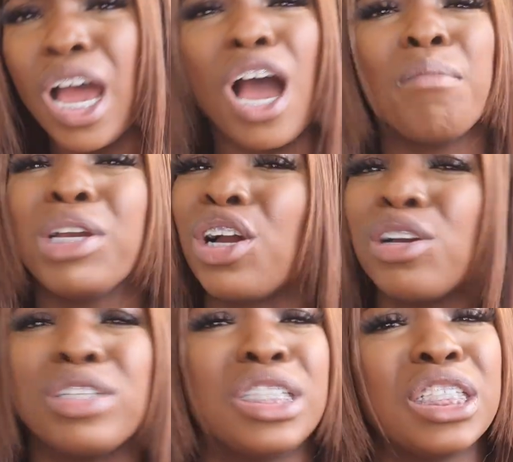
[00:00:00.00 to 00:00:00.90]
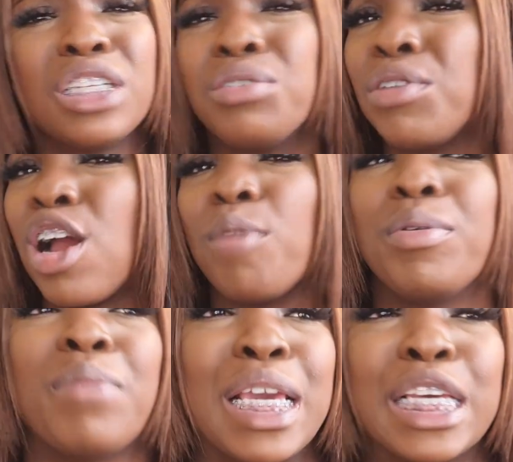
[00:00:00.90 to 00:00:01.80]
I'm going to go because this little girl
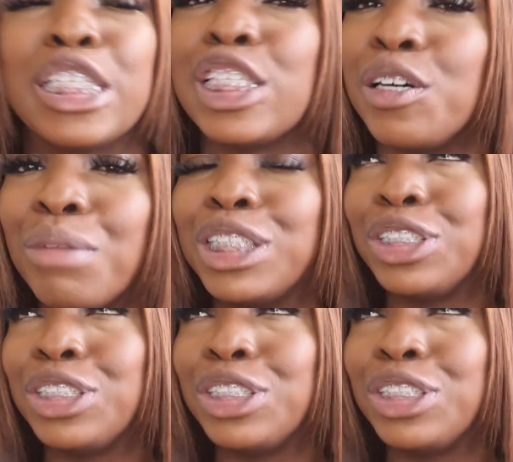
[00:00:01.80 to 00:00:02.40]
be making so much